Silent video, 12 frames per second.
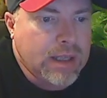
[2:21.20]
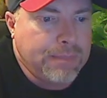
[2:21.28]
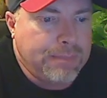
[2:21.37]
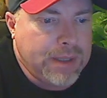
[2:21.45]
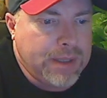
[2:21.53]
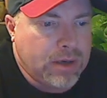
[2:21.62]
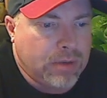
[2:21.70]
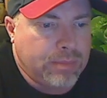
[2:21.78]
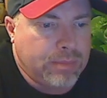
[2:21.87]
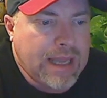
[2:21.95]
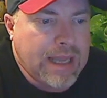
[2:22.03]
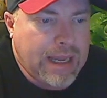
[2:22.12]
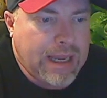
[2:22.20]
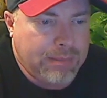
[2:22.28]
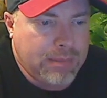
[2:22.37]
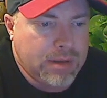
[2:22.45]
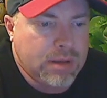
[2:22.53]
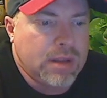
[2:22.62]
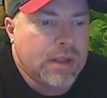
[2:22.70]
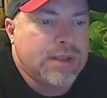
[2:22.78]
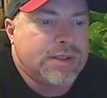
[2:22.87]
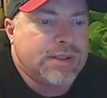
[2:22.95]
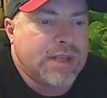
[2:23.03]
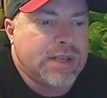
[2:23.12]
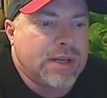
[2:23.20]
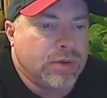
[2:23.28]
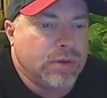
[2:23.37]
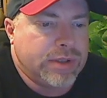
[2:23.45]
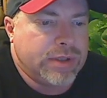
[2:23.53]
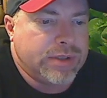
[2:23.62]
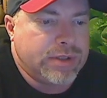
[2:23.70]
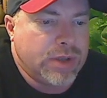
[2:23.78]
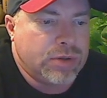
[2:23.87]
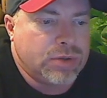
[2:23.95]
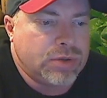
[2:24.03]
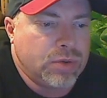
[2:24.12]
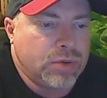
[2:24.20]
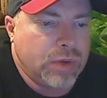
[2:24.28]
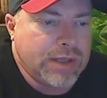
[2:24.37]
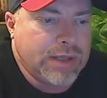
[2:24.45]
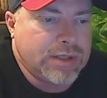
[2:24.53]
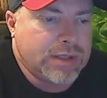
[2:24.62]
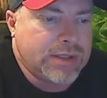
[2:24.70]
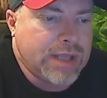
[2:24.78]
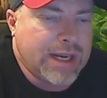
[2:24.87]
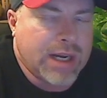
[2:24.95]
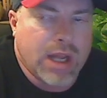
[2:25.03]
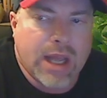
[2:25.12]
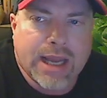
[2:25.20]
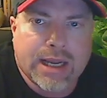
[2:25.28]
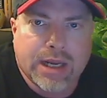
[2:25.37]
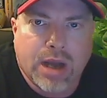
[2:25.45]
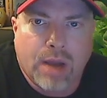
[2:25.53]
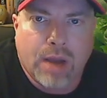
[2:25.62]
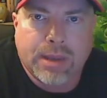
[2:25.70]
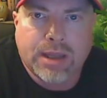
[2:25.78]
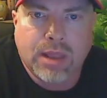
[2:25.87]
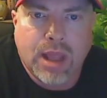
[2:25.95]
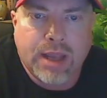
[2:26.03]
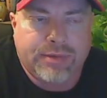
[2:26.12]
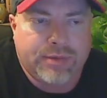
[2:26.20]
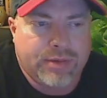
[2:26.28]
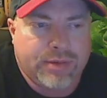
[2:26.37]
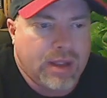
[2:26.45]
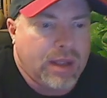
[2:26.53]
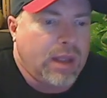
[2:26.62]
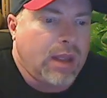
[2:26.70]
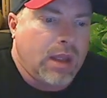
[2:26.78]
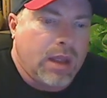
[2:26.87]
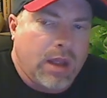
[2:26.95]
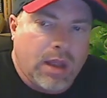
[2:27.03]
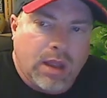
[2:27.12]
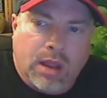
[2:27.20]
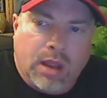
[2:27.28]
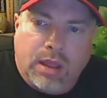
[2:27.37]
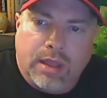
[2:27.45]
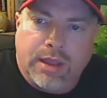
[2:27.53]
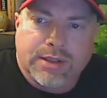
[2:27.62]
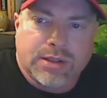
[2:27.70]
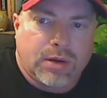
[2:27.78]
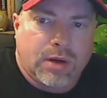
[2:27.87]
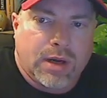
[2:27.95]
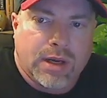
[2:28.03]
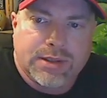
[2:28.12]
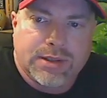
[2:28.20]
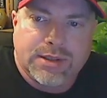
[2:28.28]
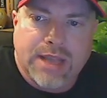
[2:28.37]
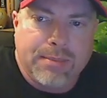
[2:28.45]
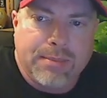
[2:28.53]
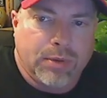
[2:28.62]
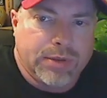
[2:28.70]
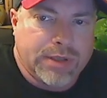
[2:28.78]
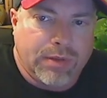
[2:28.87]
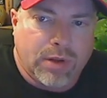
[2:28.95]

beer, became central to social, religious, and economic life. These are staples of the